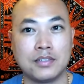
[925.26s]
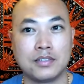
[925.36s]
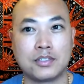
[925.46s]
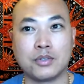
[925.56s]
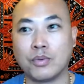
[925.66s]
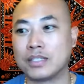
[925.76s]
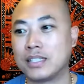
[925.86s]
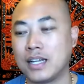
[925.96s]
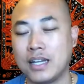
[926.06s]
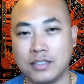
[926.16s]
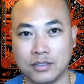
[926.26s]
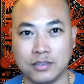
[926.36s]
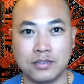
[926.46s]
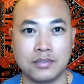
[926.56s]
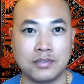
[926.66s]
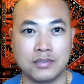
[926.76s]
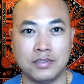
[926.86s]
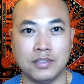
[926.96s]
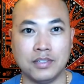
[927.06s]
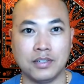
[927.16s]
So what did I do?
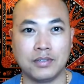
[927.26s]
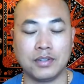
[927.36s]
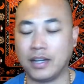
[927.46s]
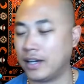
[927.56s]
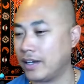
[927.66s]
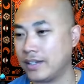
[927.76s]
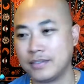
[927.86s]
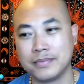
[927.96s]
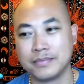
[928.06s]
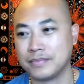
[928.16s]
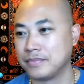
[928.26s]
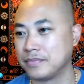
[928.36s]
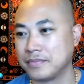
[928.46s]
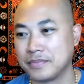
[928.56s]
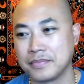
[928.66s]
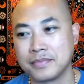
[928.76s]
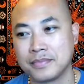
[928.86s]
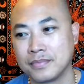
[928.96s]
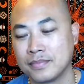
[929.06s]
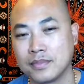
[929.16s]
I
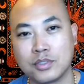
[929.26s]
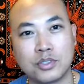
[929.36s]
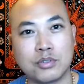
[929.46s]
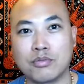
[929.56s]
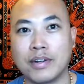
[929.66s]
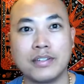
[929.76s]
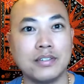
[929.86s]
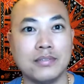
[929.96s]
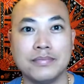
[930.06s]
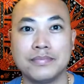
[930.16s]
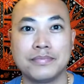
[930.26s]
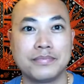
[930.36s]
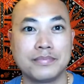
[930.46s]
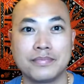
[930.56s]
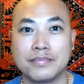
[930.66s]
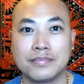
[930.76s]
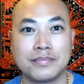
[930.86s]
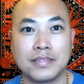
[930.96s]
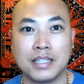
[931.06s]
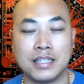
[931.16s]
surrendered.
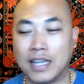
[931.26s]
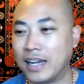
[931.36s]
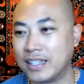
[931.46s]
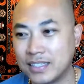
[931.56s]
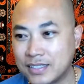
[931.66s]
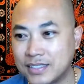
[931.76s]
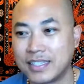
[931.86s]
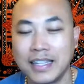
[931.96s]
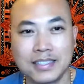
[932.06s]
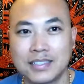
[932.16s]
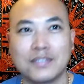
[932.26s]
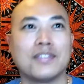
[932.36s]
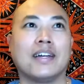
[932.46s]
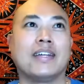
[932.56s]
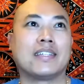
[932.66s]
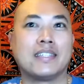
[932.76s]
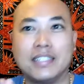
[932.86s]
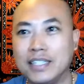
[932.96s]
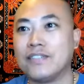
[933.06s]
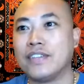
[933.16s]
Not in the sense of
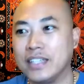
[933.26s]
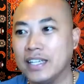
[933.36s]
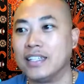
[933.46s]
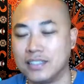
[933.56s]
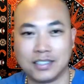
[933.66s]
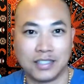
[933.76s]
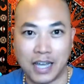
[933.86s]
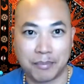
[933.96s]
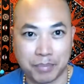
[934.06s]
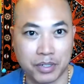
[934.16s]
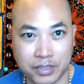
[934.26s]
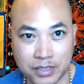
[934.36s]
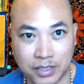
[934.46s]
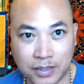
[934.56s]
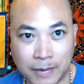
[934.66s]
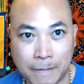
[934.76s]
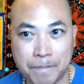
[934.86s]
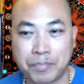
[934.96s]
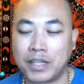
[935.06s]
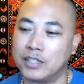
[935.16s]
like giving in to that person.
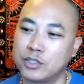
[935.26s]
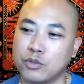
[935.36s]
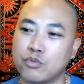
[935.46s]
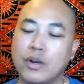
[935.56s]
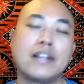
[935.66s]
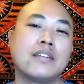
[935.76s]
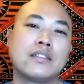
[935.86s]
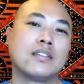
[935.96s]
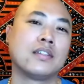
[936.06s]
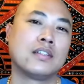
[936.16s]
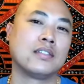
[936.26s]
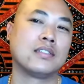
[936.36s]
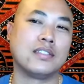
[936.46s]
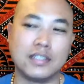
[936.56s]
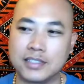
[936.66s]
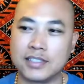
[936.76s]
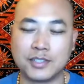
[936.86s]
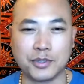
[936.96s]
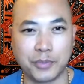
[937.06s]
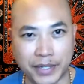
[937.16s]
I surrendered to the
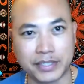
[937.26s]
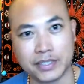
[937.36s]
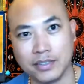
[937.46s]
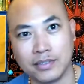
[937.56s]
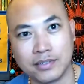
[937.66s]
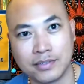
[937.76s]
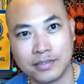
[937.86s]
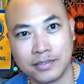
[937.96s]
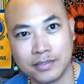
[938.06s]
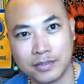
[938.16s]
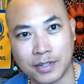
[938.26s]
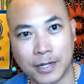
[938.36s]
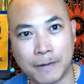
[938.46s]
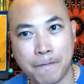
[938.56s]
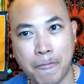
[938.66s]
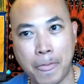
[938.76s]
situation, right?